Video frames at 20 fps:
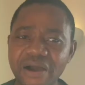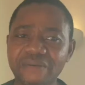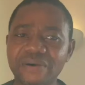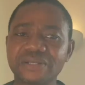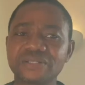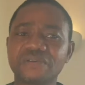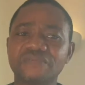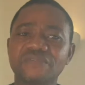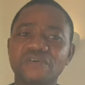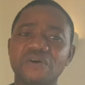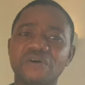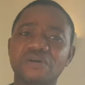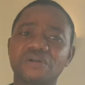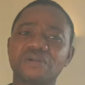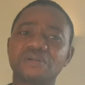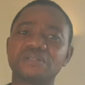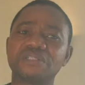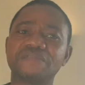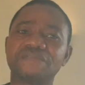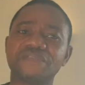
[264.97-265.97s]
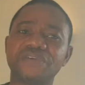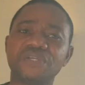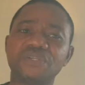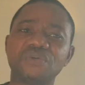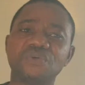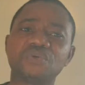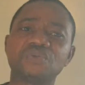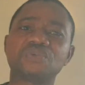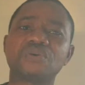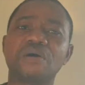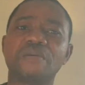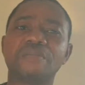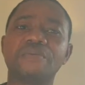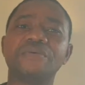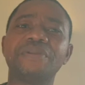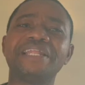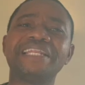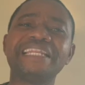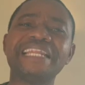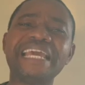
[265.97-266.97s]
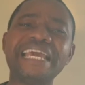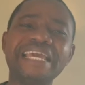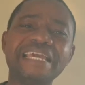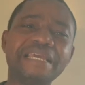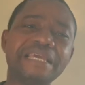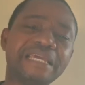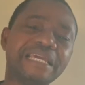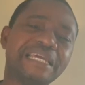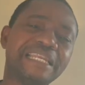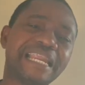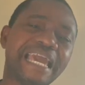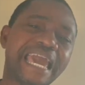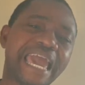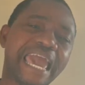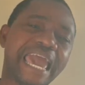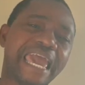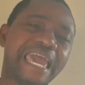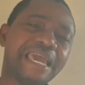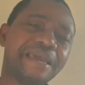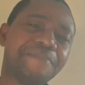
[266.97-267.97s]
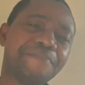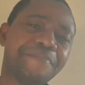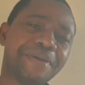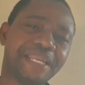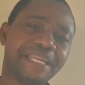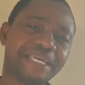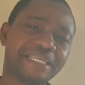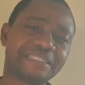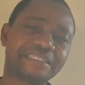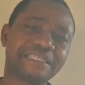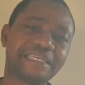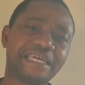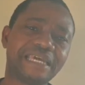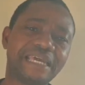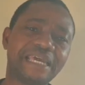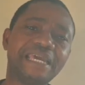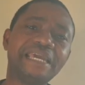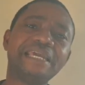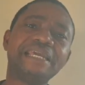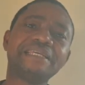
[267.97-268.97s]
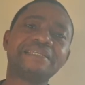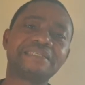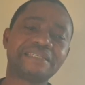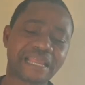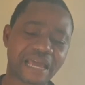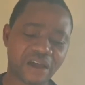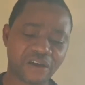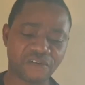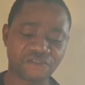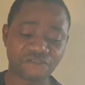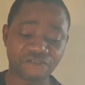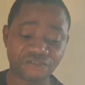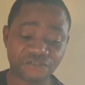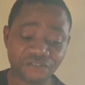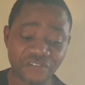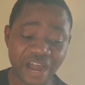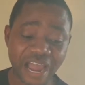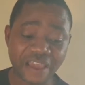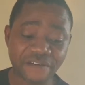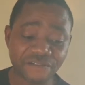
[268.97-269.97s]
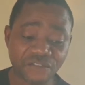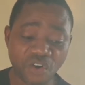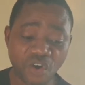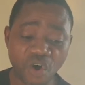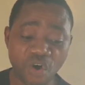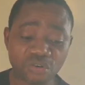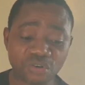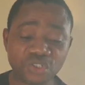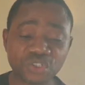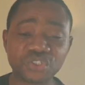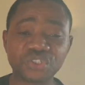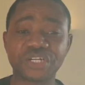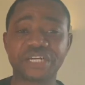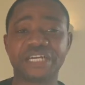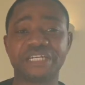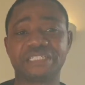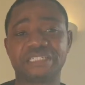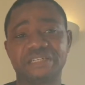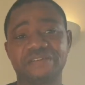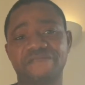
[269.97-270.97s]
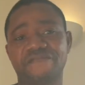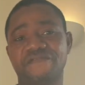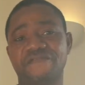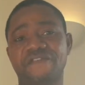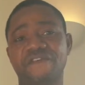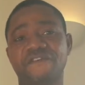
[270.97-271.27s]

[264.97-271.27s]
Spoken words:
Hours of all the videos uploaded in a minute is now 500.